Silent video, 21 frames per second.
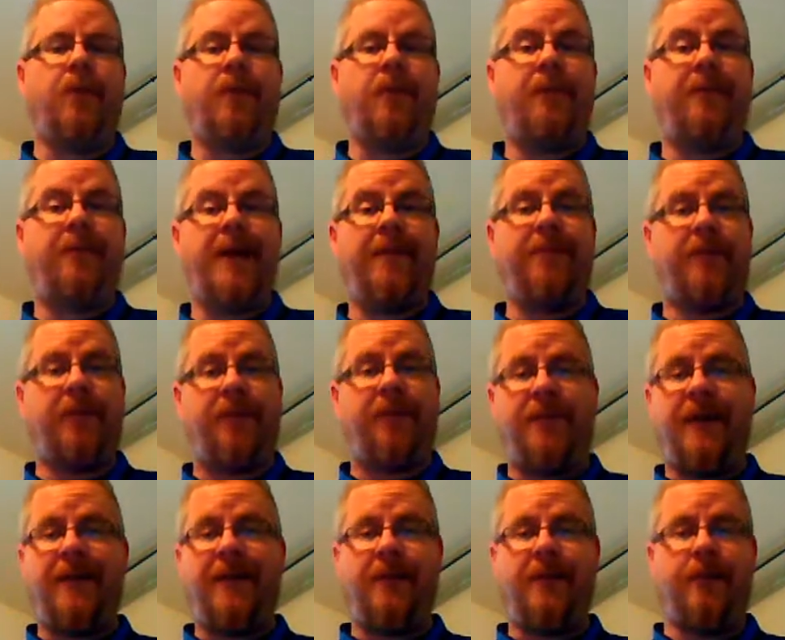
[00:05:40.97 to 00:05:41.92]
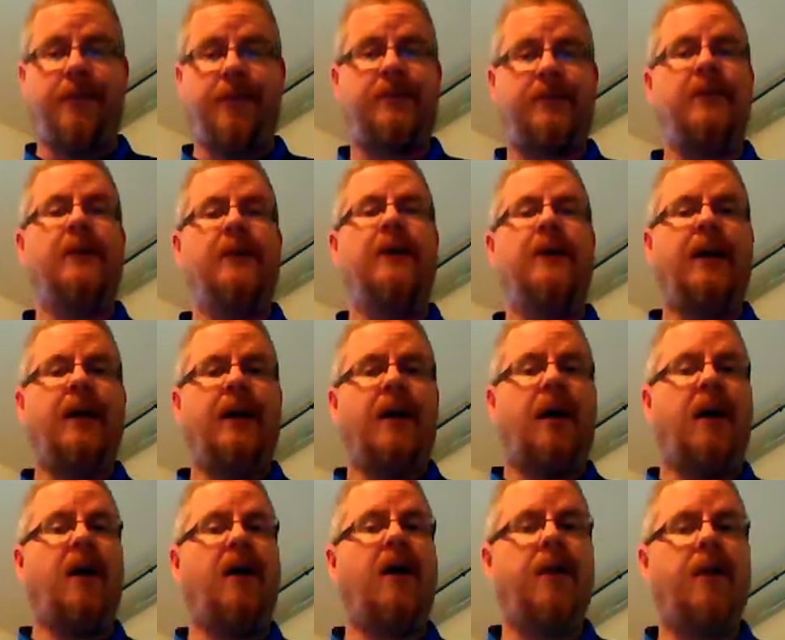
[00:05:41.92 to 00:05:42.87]
5 defenders
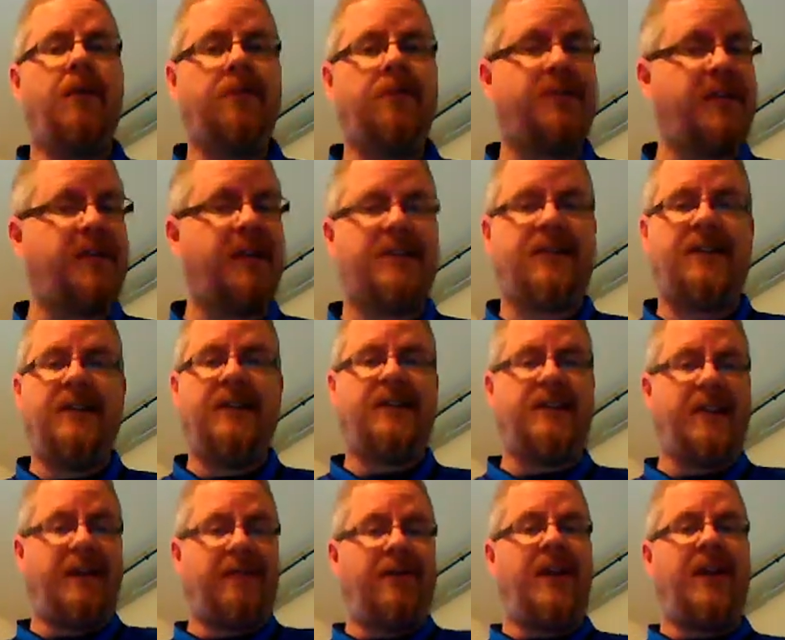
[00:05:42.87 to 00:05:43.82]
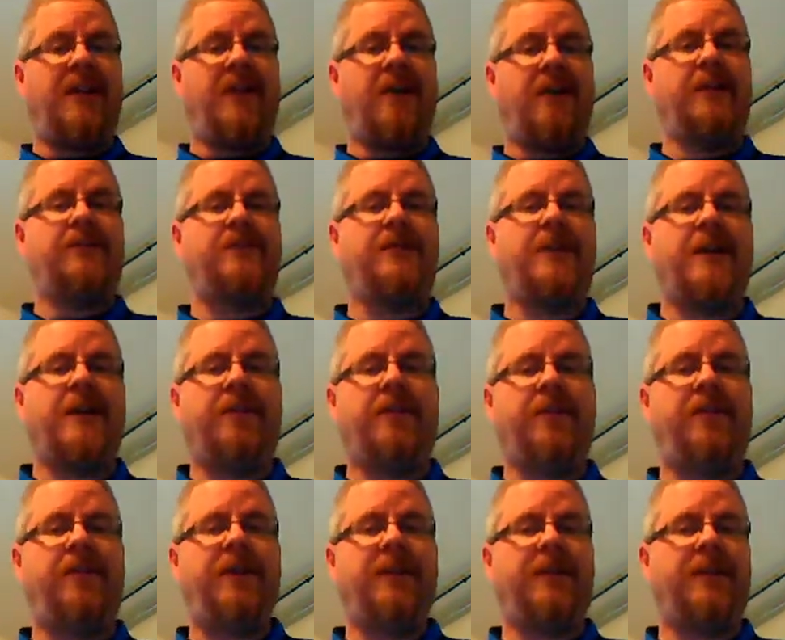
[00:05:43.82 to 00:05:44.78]
60, 70 yards down the
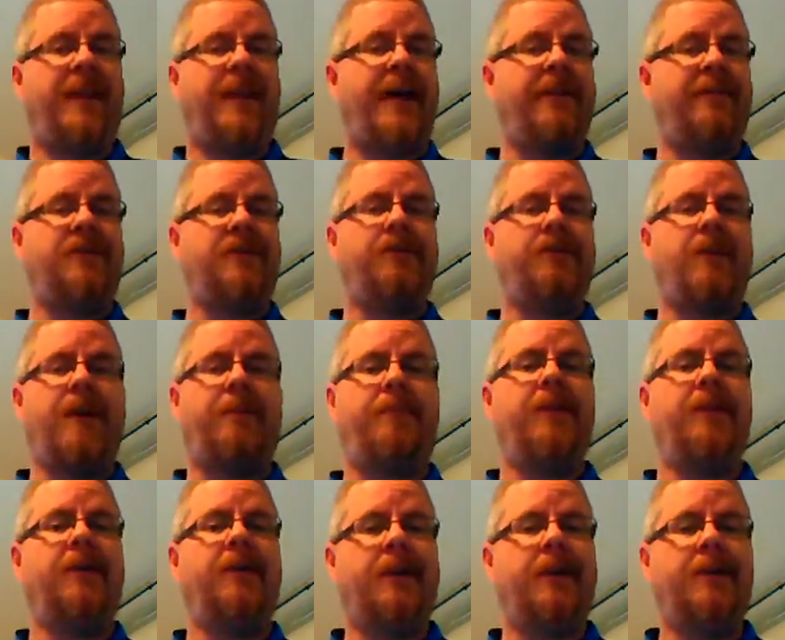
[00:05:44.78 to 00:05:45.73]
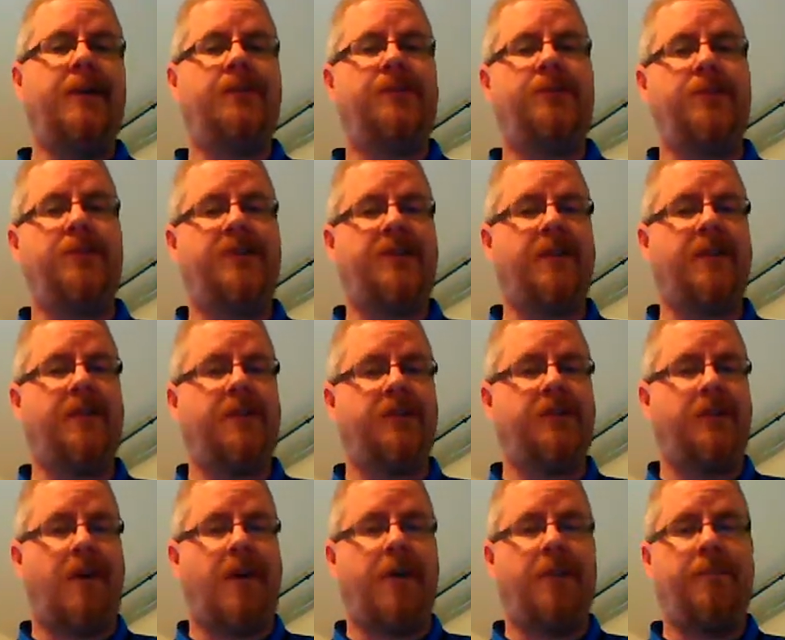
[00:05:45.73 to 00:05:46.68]
field and have it drop into his
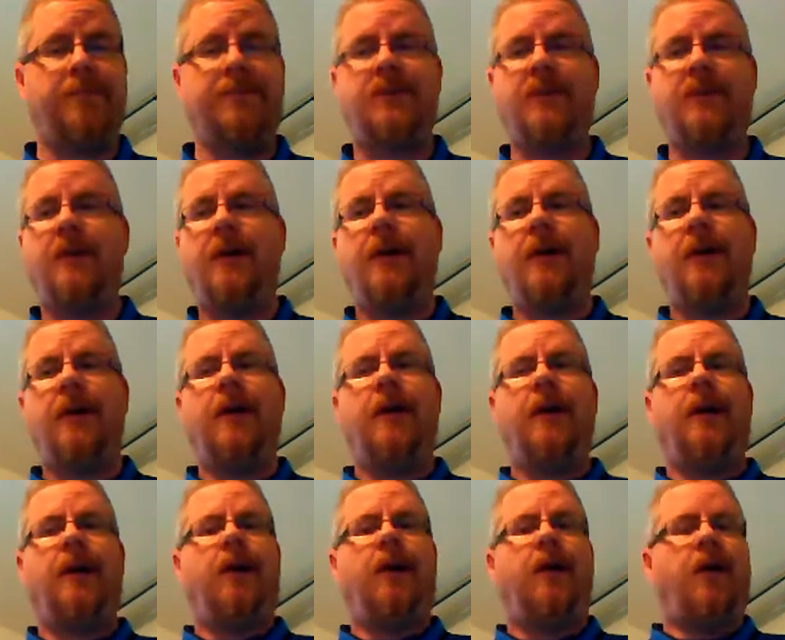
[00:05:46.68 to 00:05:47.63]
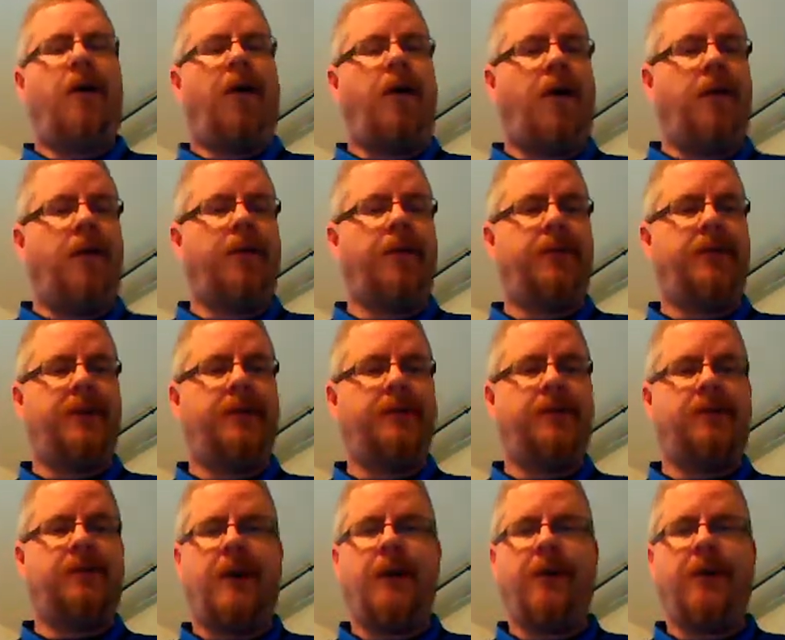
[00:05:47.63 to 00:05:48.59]
receiver's arms. All of
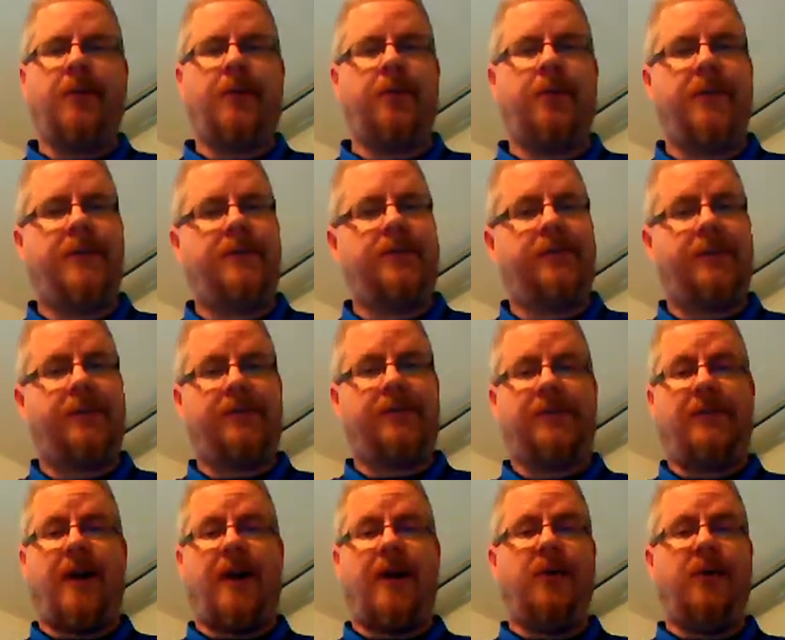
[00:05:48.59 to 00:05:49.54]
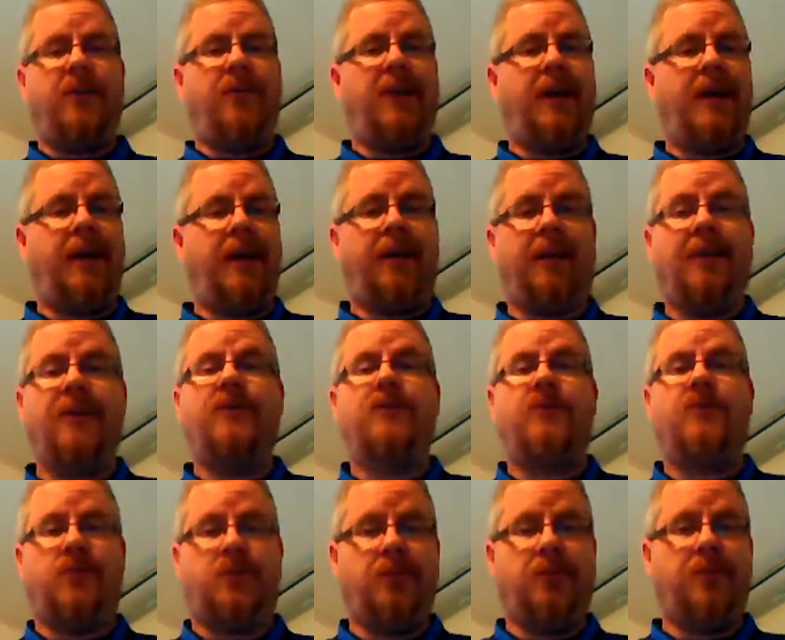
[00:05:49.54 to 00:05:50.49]
these characteristics are unique
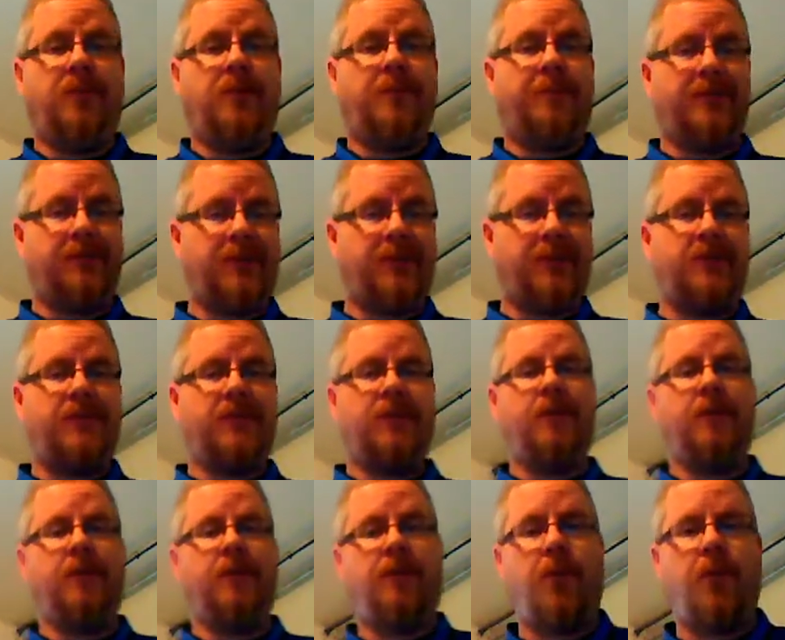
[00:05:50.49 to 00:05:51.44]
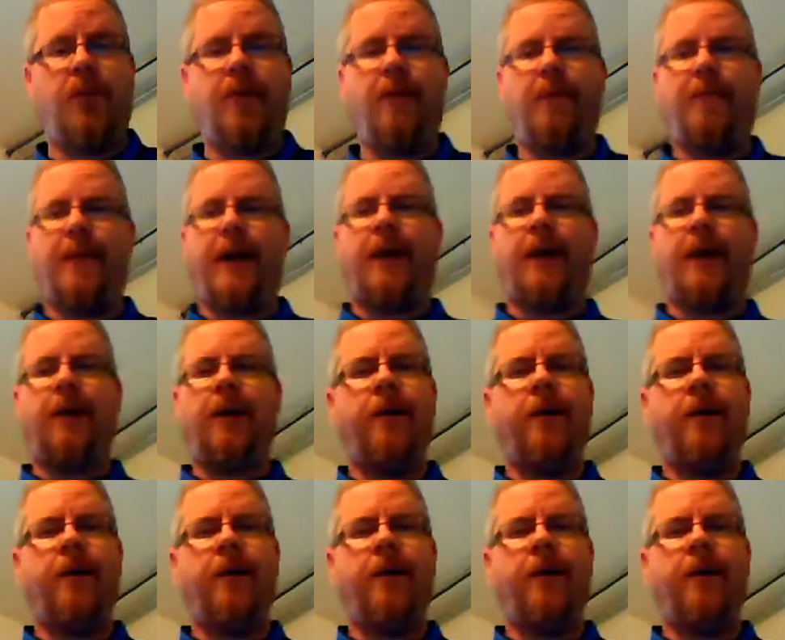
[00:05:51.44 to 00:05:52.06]
to the position of quarterback.